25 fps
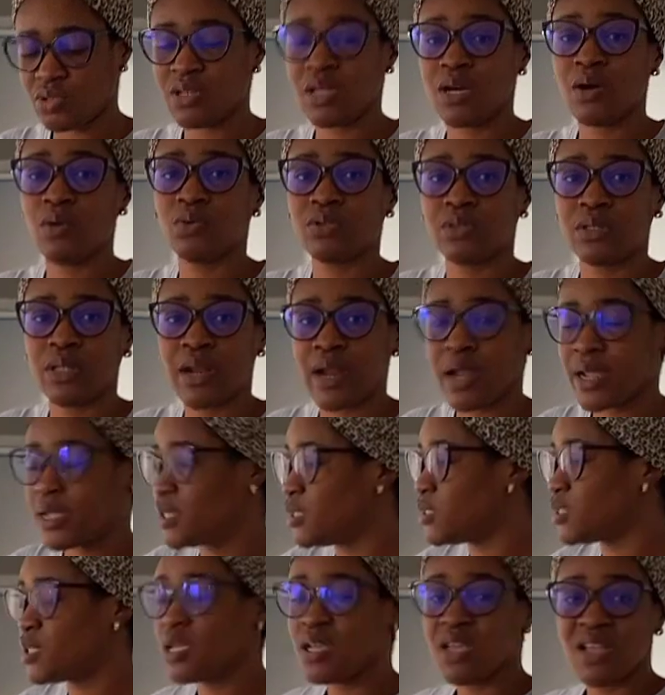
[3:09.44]
that we'll try it.
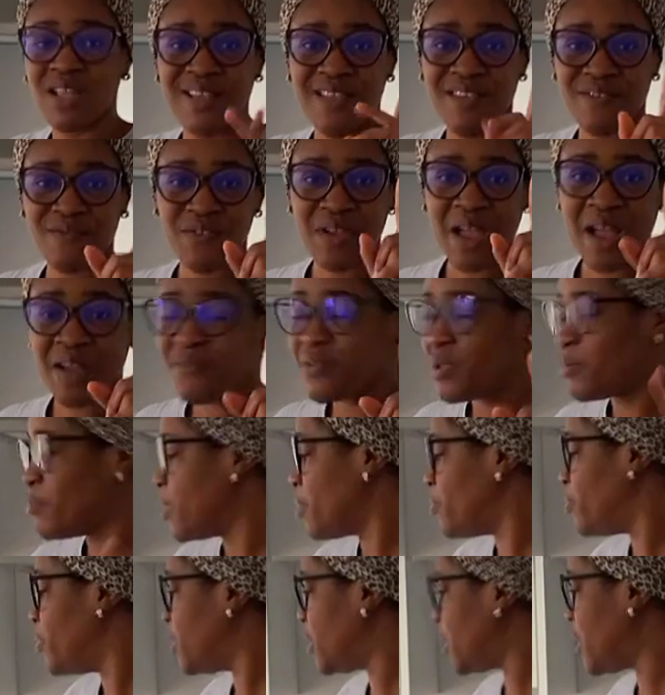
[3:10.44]
If you have a
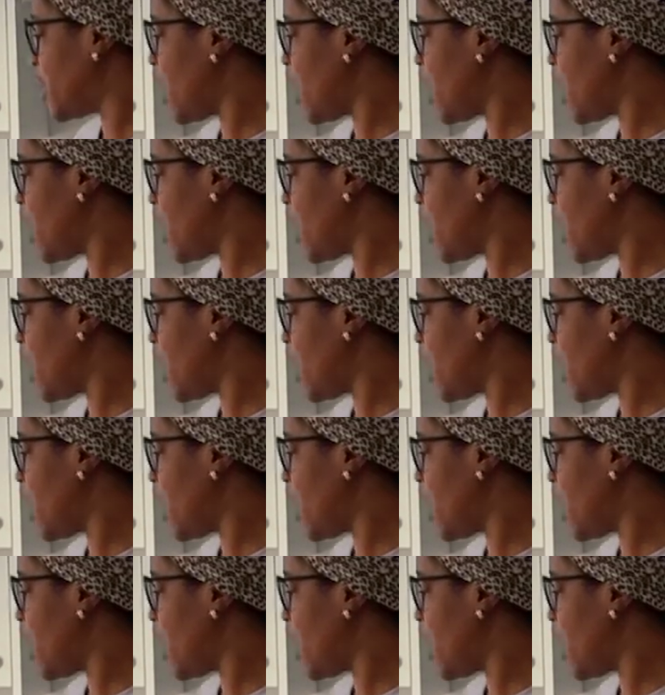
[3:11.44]
baby in the